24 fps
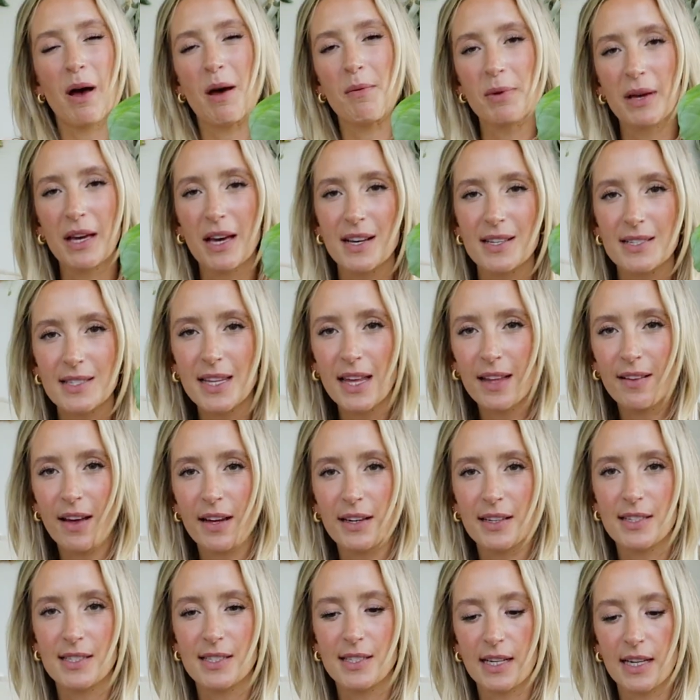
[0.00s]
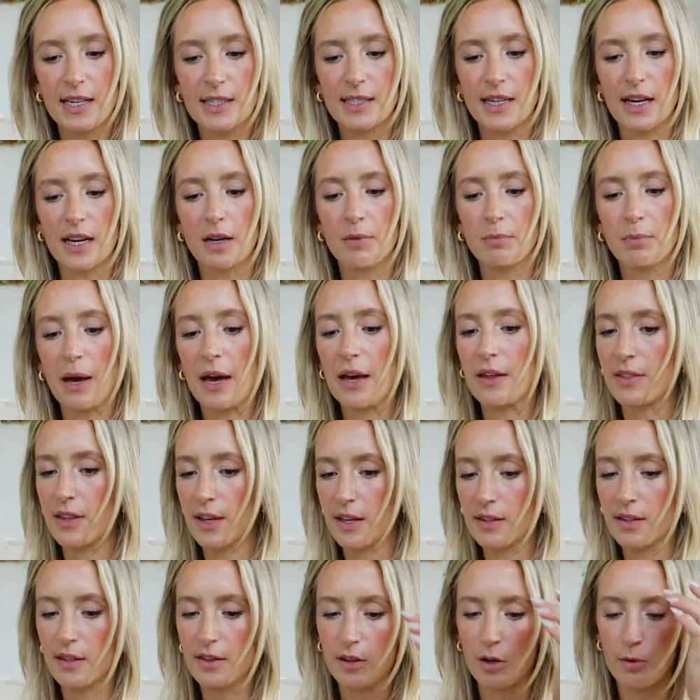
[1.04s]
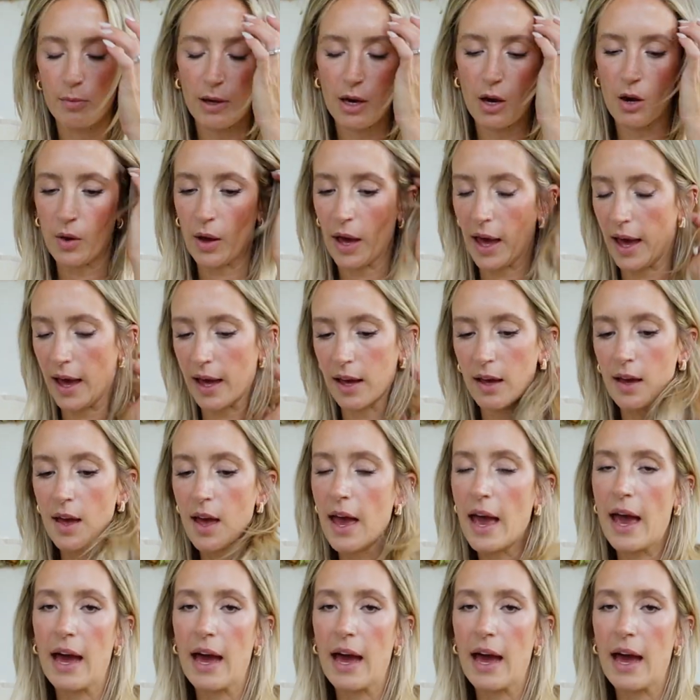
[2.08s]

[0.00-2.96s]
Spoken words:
but because they like to stay damp, I think that they'll be okay.